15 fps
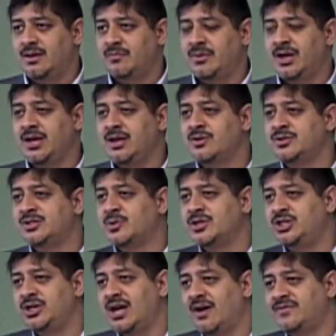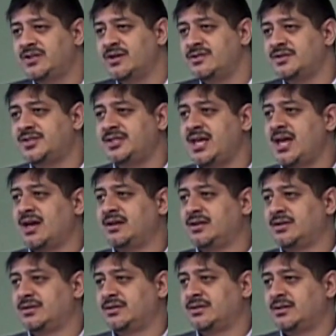But here's what you have to understand
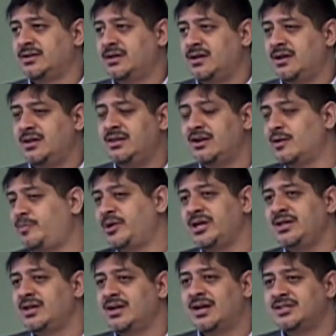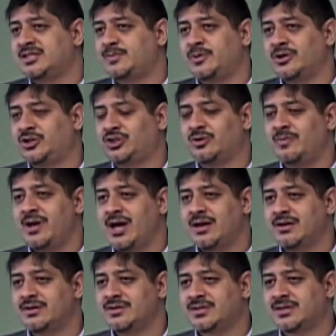their opinion on spiritual
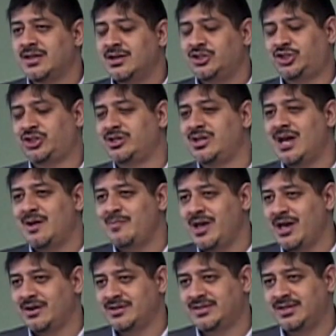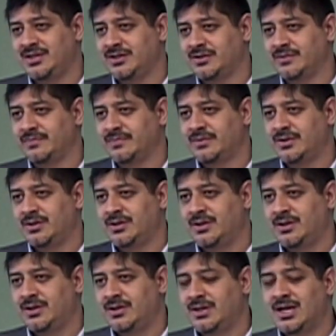matters should not matter to you.
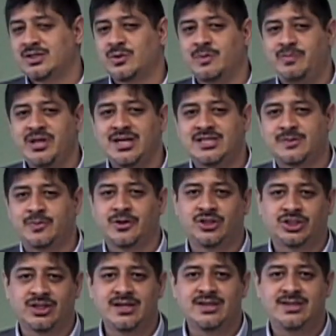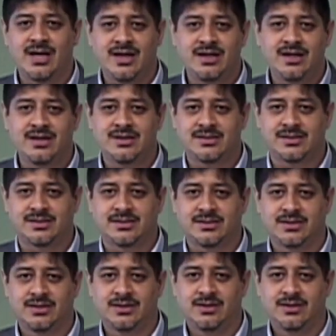That's what being spiritually dead is.